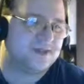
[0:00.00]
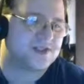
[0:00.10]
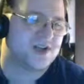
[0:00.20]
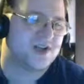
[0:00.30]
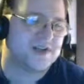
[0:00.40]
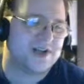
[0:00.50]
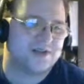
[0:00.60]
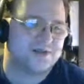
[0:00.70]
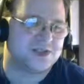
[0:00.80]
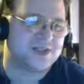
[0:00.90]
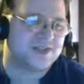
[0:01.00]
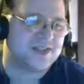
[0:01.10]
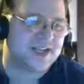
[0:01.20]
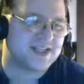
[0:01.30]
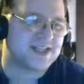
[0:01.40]
Just calm down, Lucia.
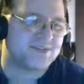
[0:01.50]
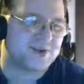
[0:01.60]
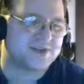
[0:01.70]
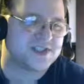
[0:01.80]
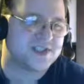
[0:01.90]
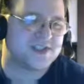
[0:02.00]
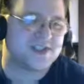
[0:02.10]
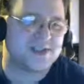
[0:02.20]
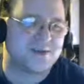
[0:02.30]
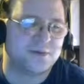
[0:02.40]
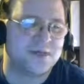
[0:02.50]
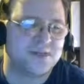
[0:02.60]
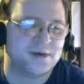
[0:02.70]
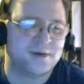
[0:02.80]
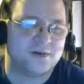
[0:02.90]
Take a deep breath. Seriously, you really
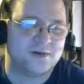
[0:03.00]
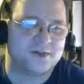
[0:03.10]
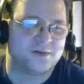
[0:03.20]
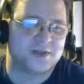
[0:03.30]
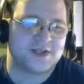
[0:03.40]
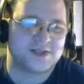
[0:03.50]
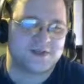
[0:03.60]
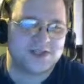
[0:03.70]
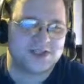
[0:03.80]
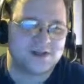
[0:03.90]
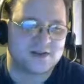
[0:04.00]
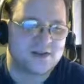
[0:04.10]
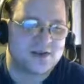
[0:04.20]
don't do worry too much.